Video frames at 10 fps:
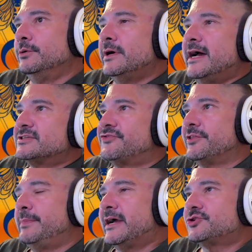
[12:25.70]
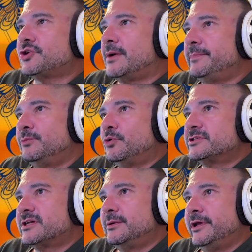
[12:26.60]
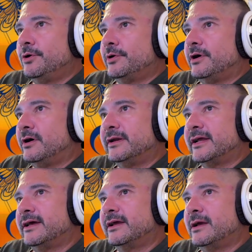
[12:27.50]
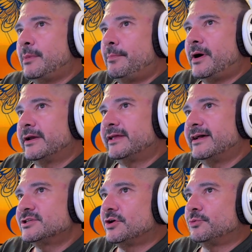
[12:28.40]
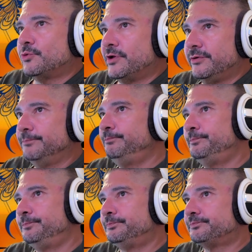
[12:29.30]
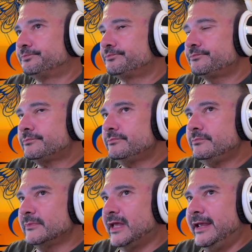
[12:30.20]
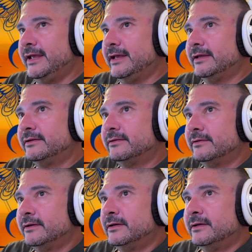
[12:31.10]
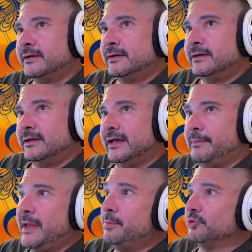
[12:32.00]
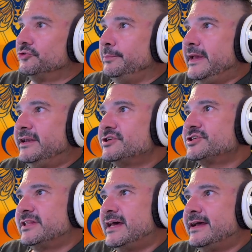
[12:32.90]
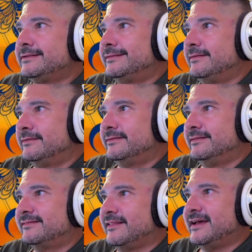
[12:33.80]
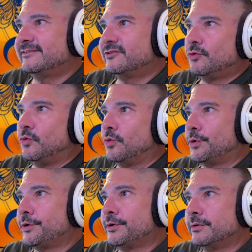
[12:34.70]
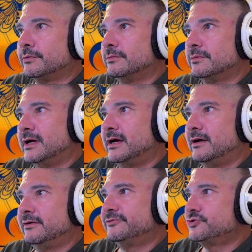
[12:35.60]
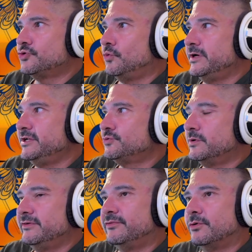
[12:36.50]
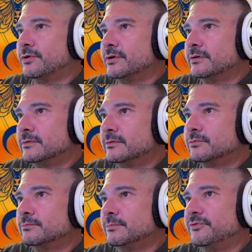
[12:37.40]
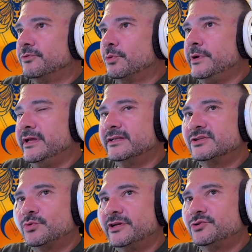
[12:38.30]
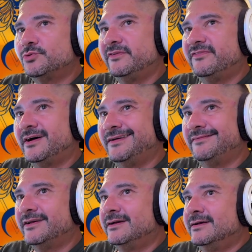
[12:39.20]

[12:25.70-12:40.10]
as for the backdrop and what's going to be going on, I kind of got my podcast on rhythm and am able to manage that this last quarter of 2024 before we hit 2025.